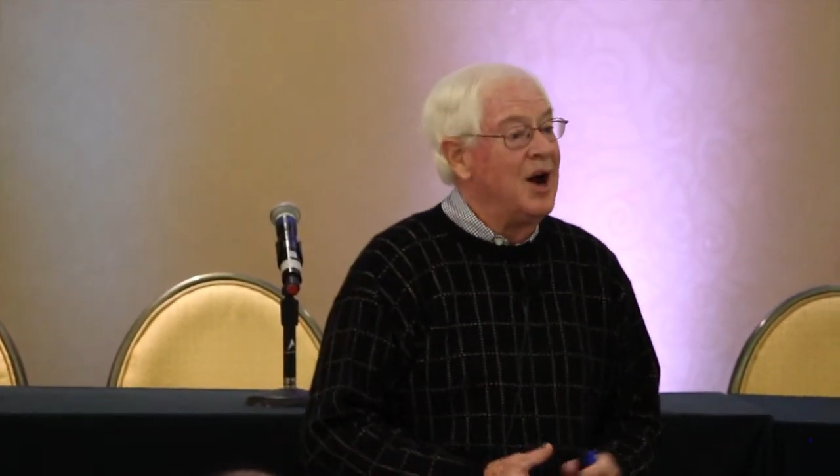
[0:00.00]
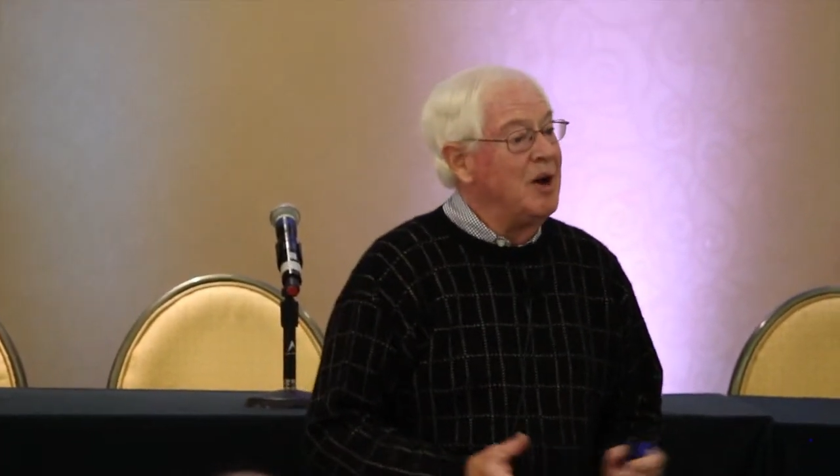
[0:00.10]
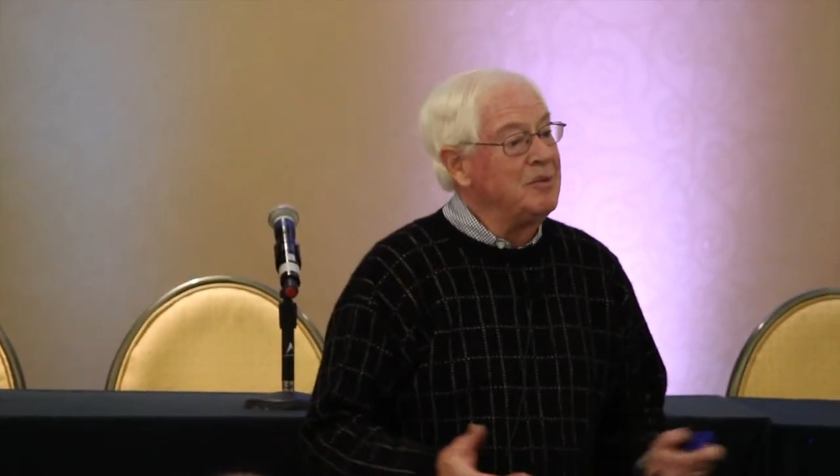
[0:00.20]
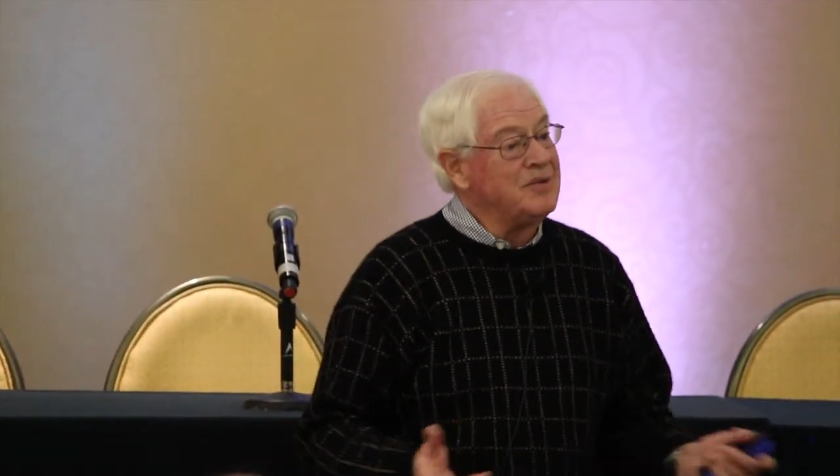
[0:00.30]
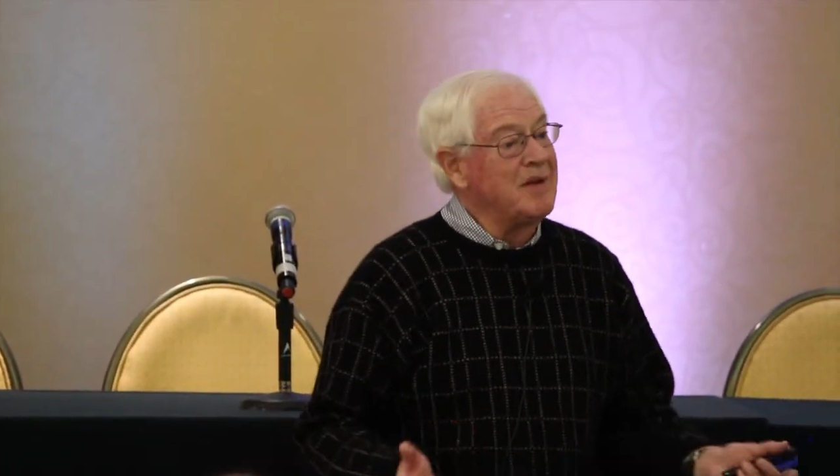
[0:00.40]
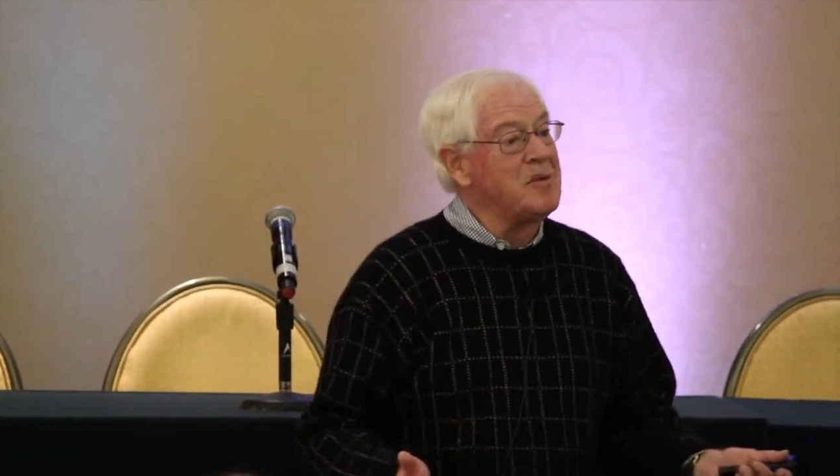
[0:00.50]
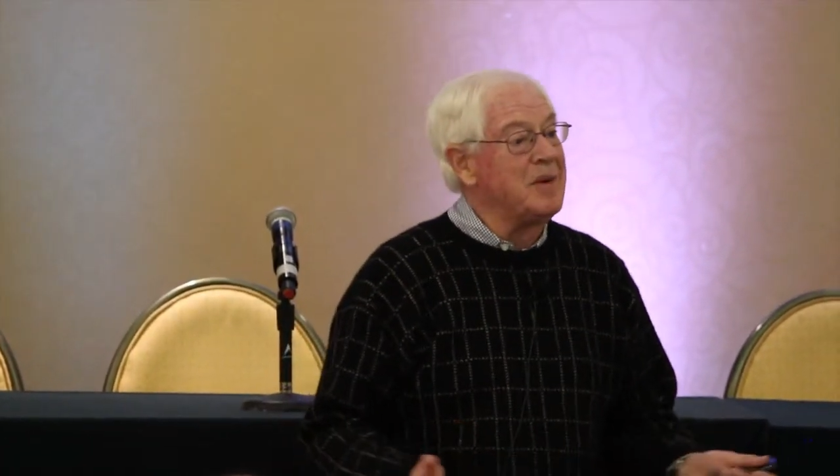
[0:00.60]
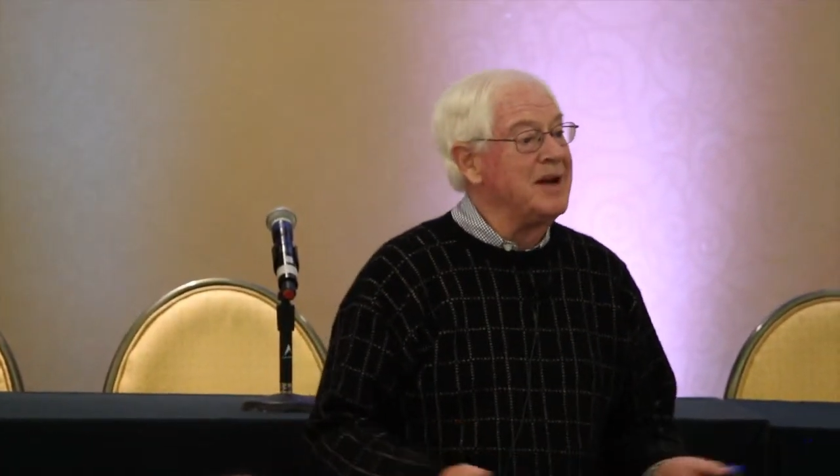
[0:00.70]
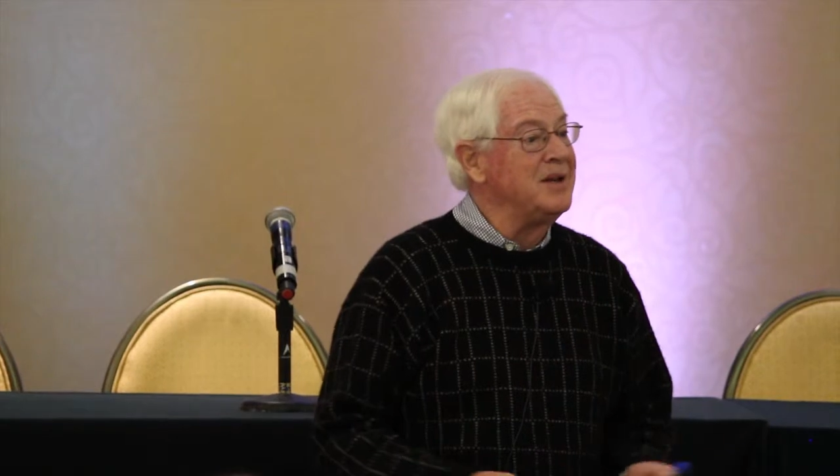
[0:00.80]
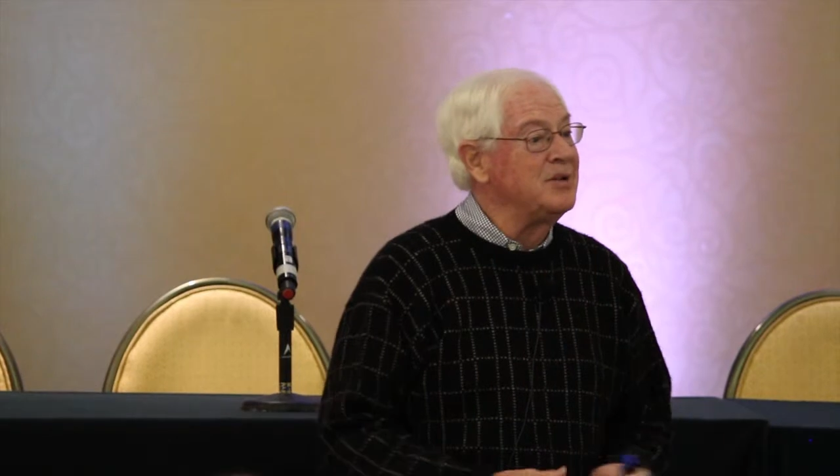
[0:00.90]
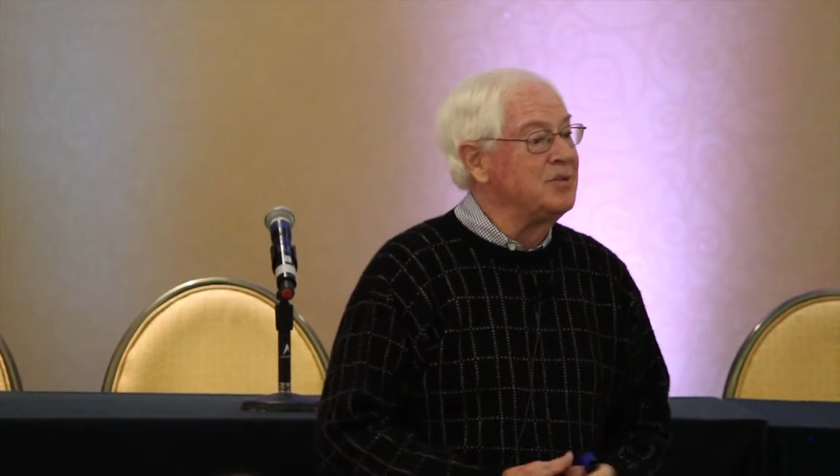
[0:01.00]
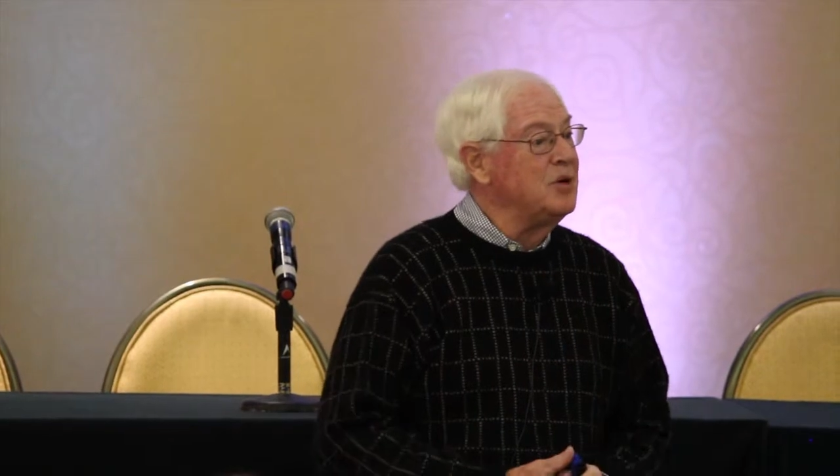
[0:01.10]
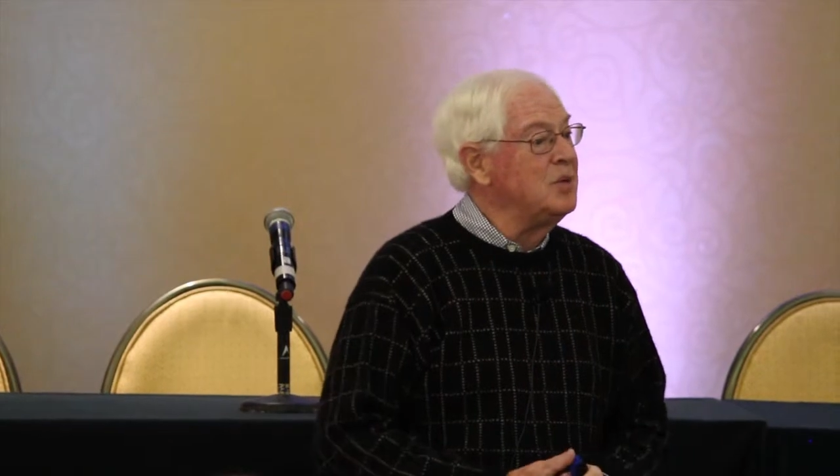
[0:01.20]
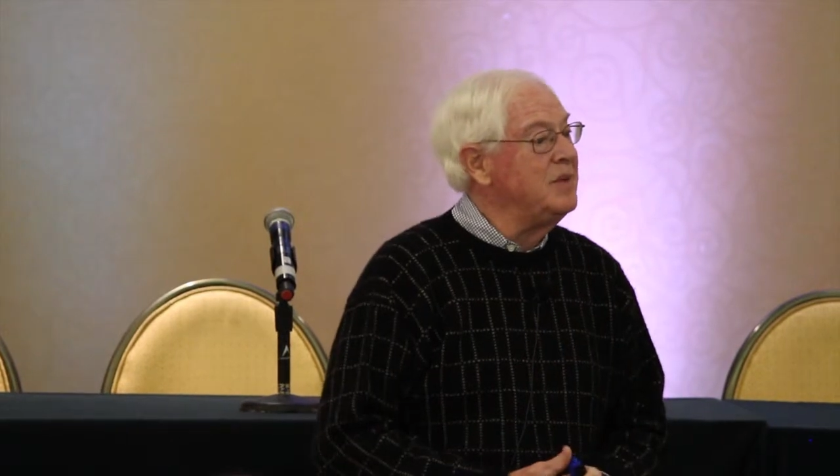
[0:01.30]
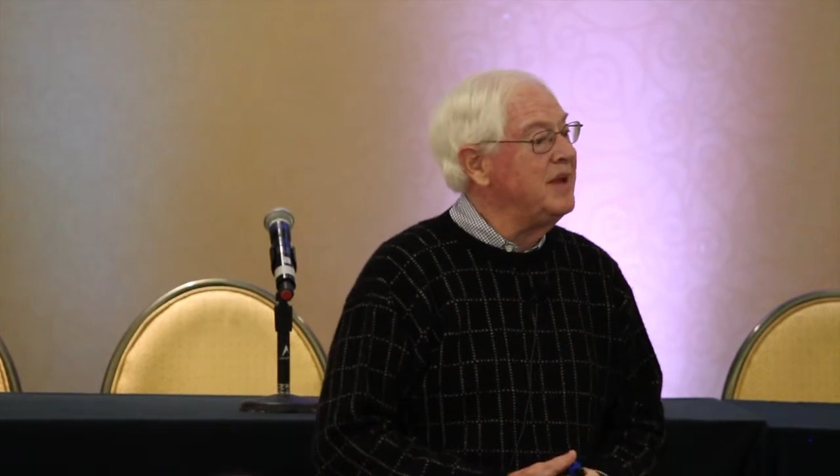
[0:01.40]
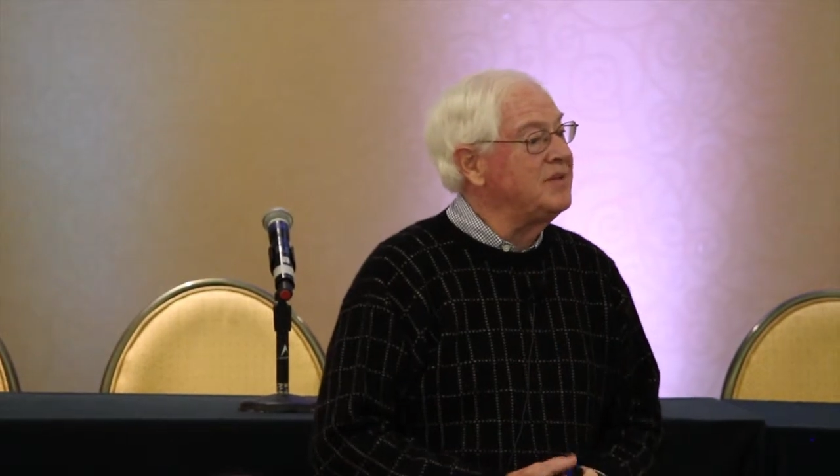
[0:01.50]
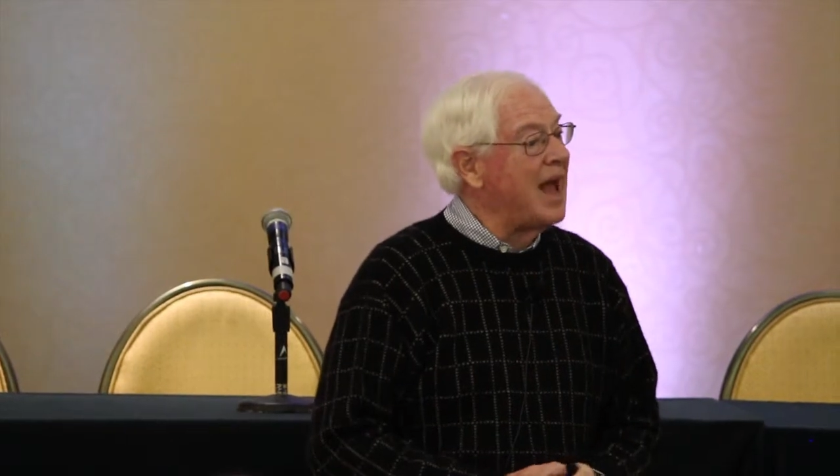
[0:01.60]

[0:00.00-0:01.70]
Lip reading: Almost everybody in this room is